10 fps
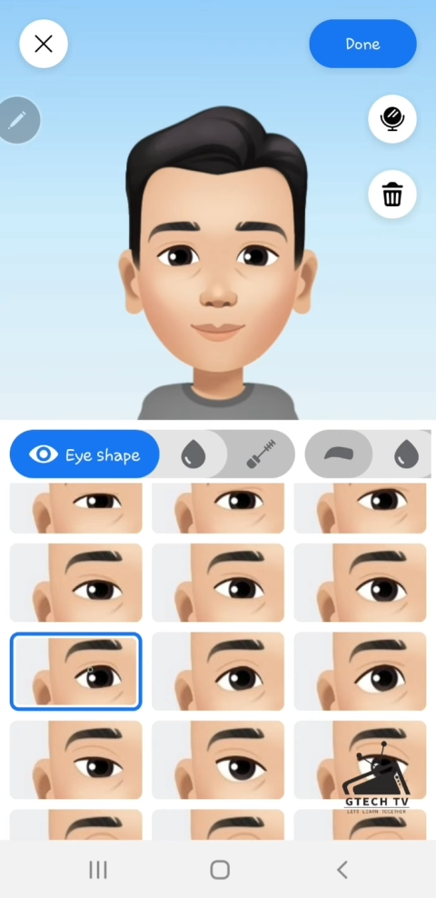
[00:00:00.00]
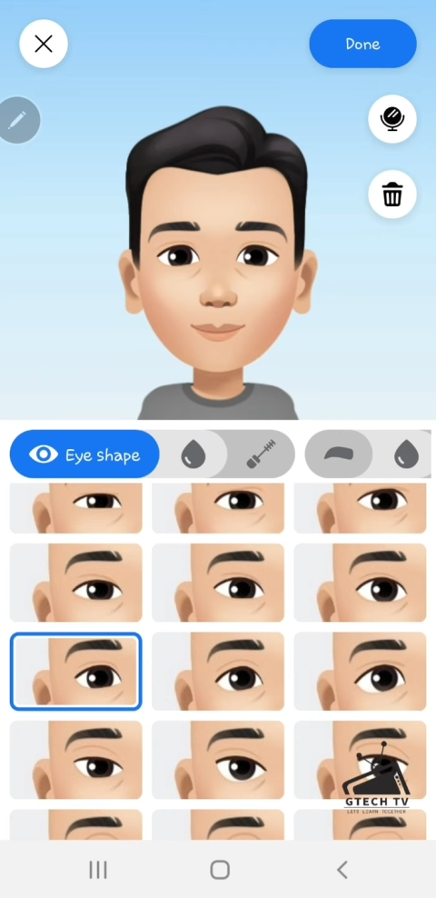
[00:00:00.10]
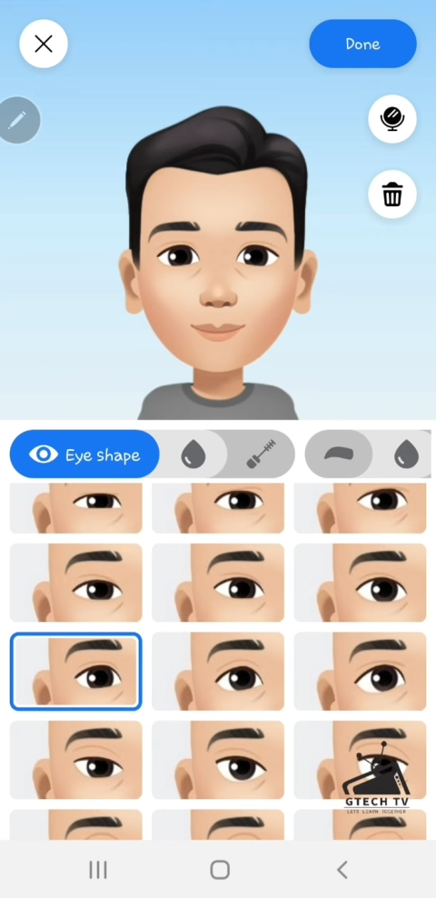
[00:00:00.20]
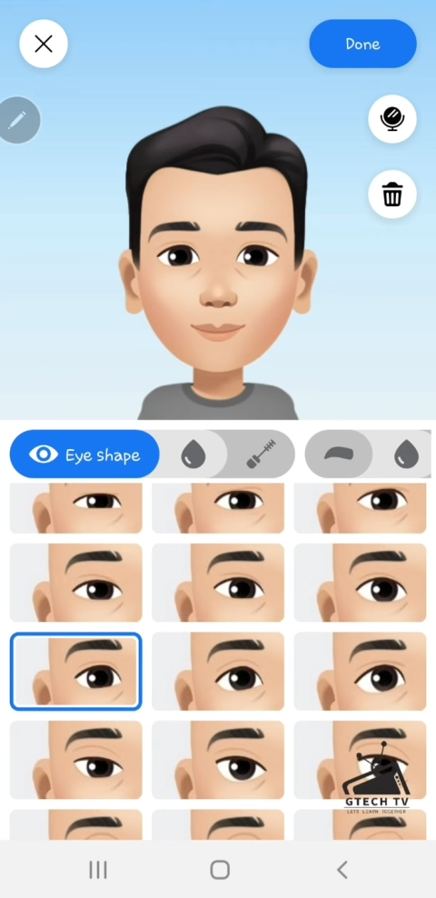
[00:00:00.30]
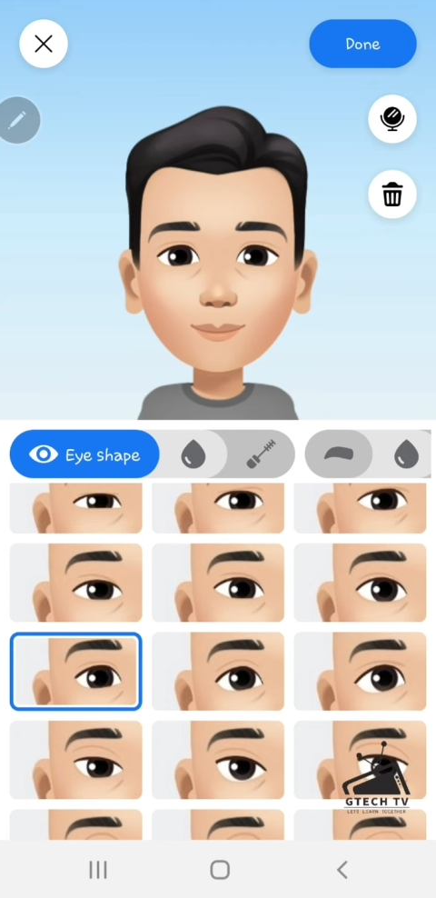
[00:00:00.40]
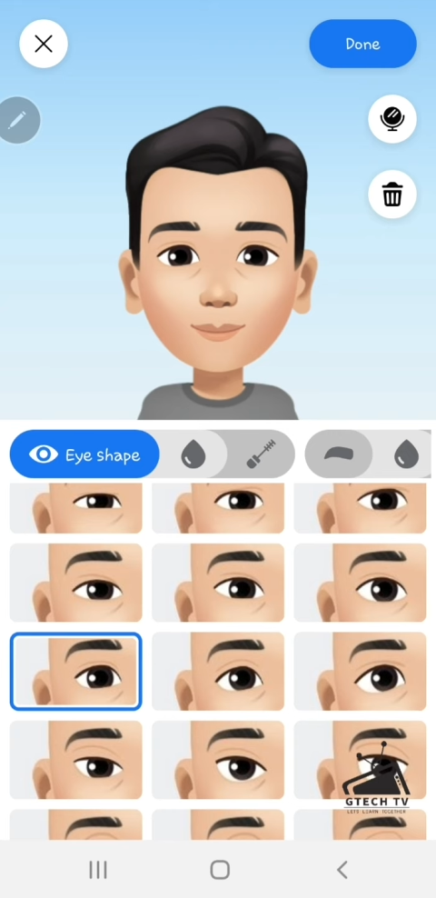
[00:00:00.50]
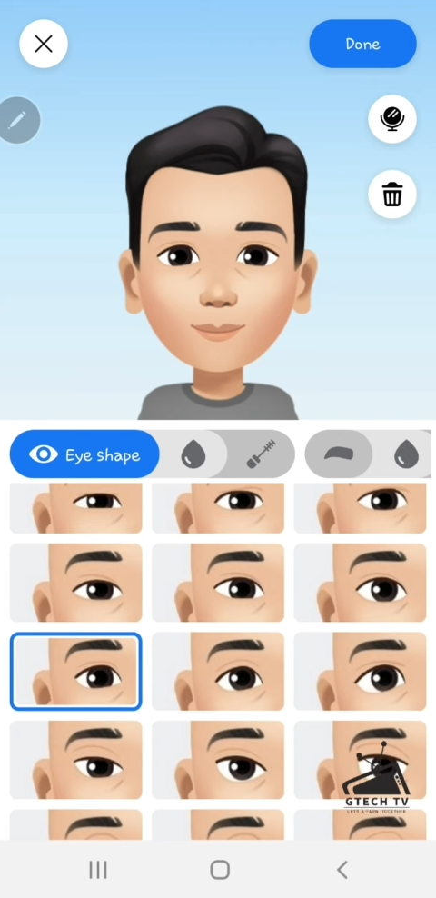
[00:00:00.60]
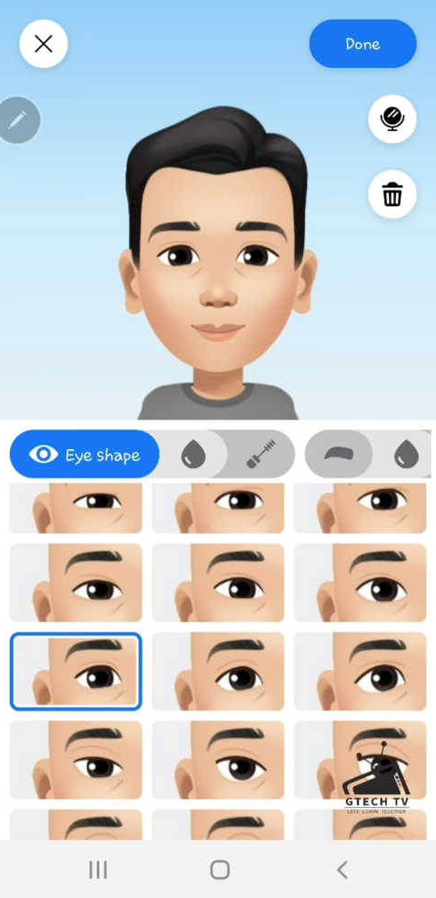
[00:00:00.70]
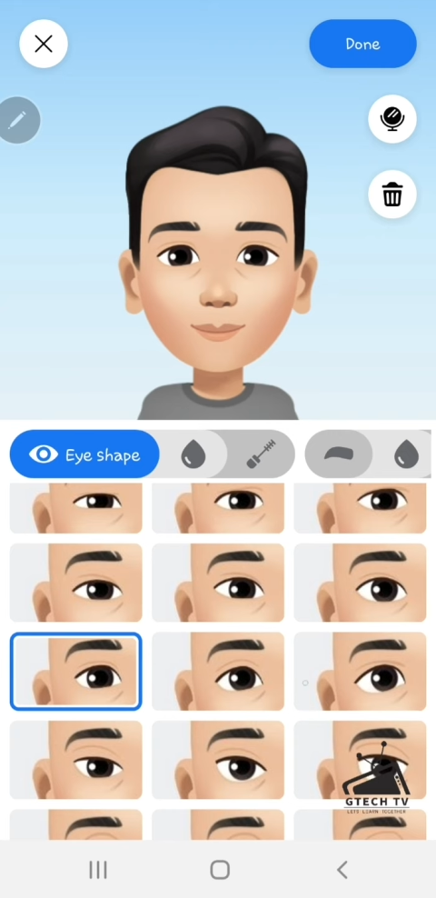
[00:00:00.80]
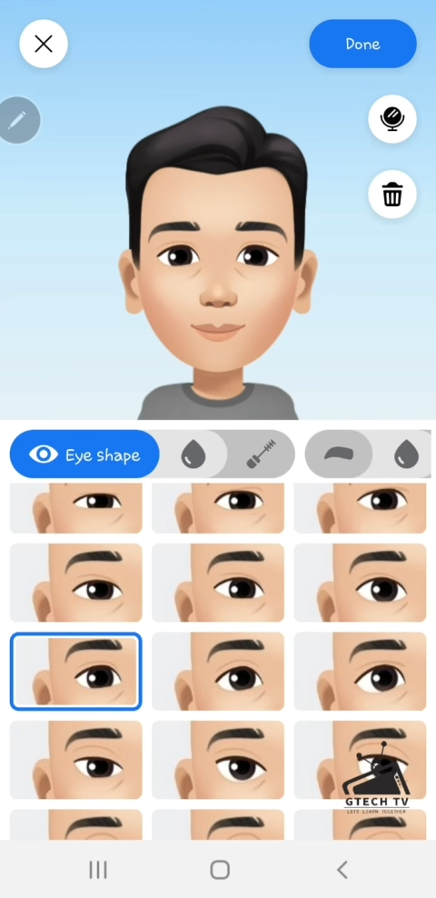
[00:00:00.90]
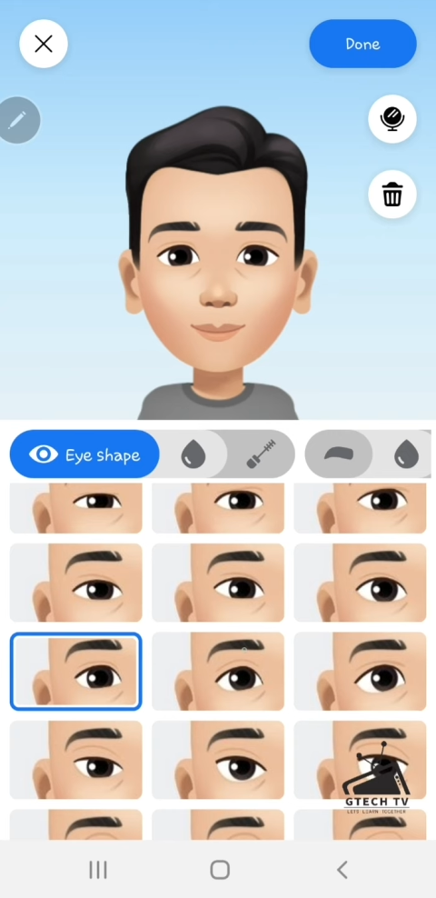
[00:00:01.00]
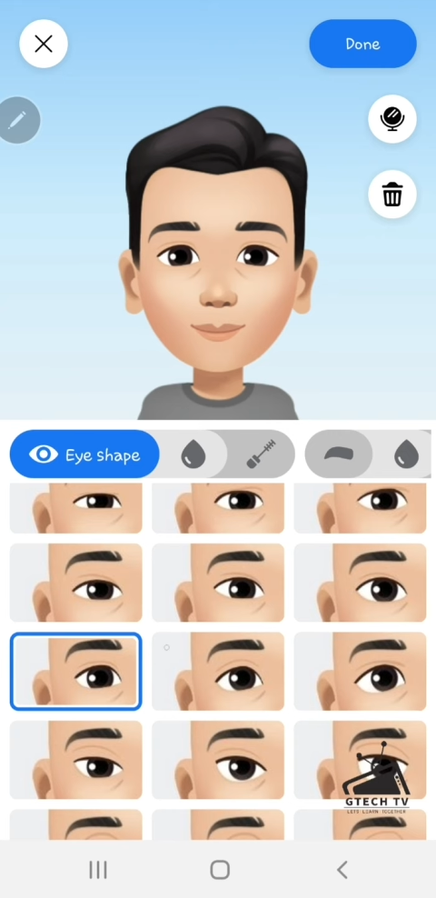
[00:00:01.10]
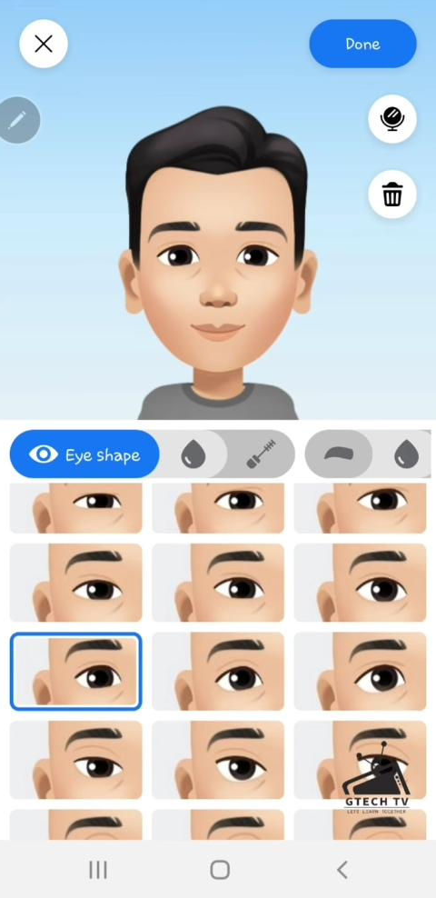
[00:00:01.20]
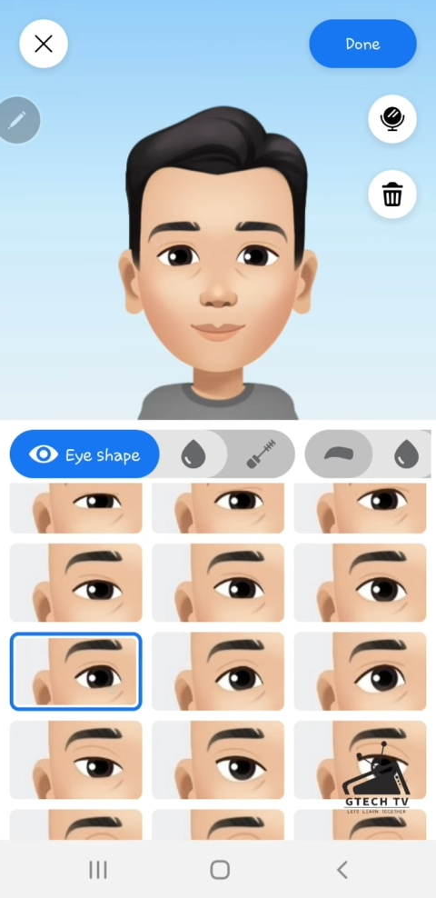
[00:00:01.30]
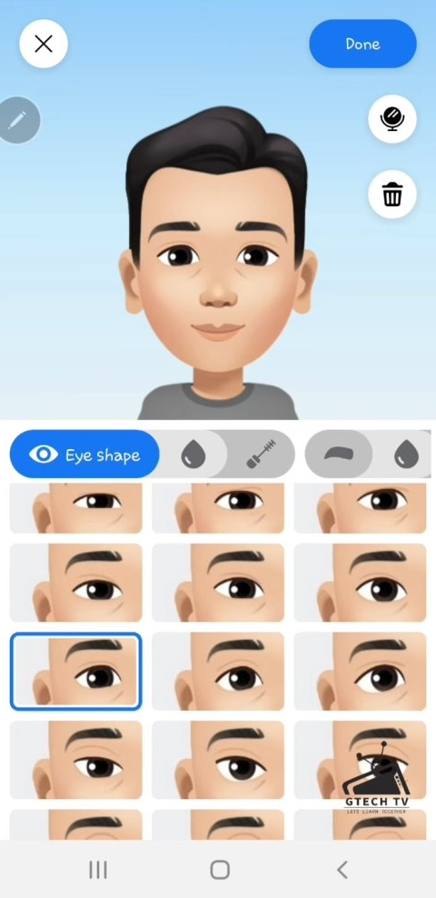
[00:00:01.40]
size. I
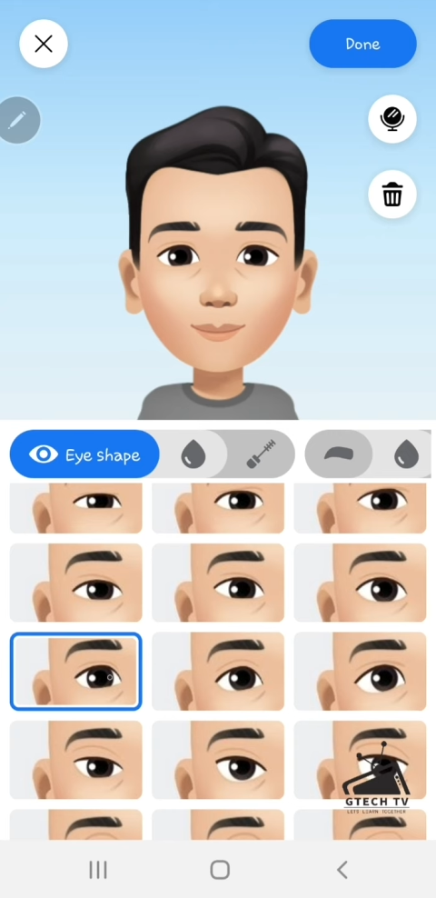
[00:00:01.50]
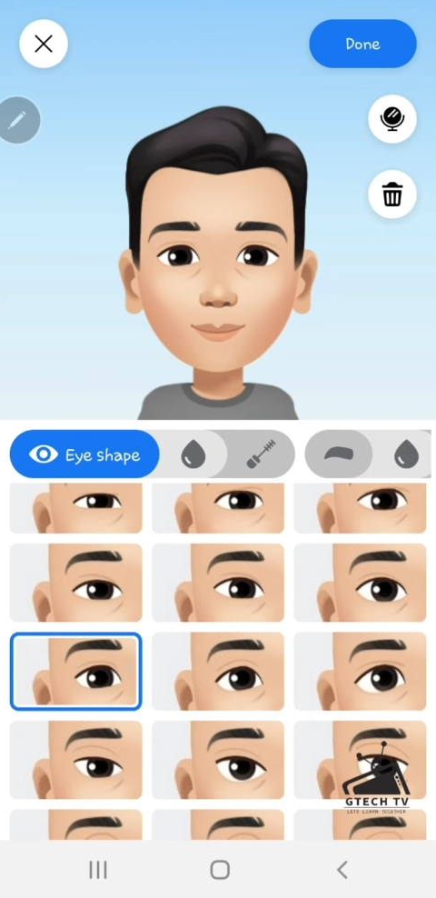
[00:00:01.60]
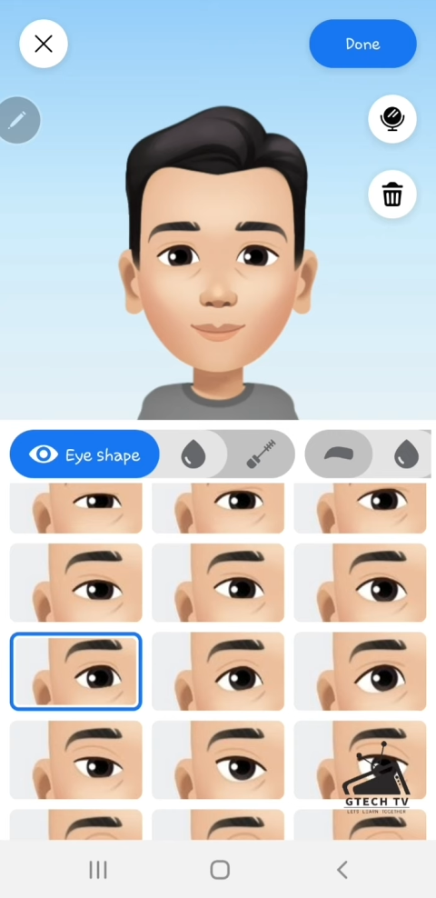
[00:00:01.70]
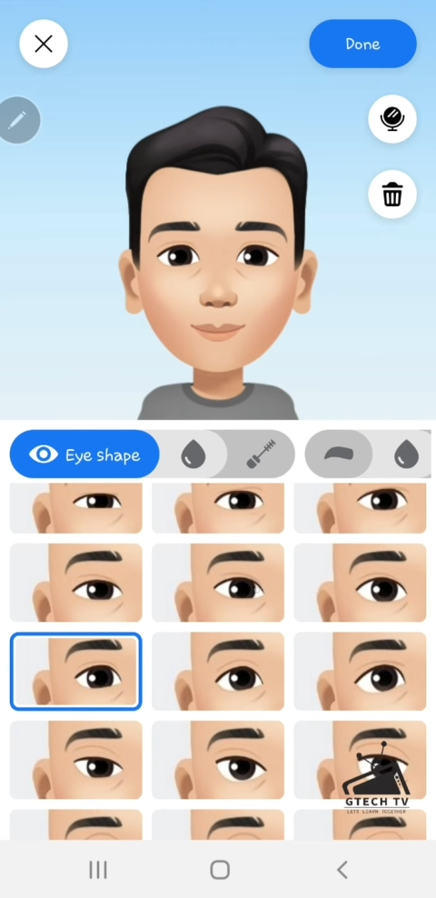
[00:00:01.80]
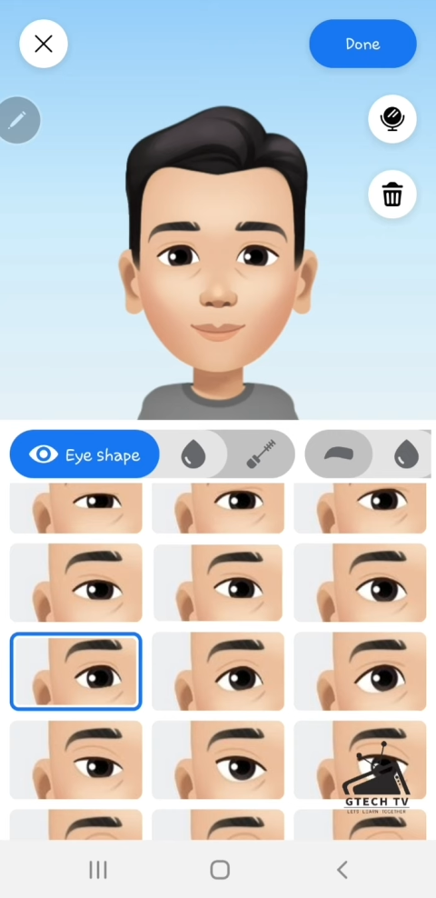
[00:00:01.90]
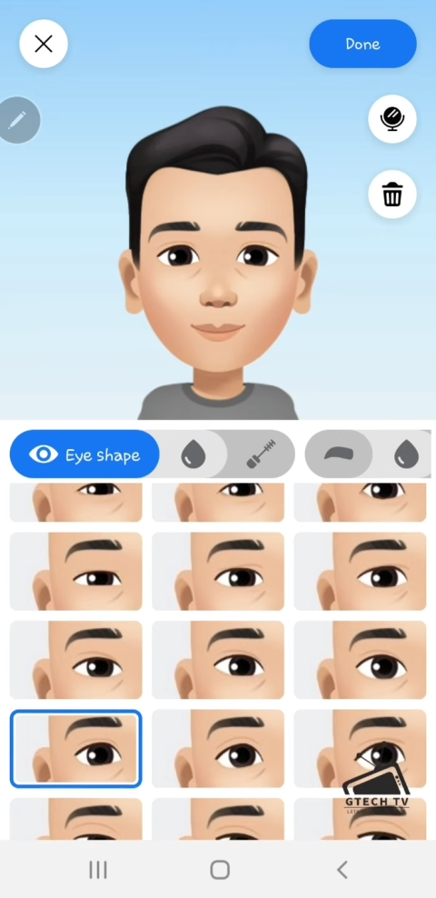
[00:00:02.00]
like this one.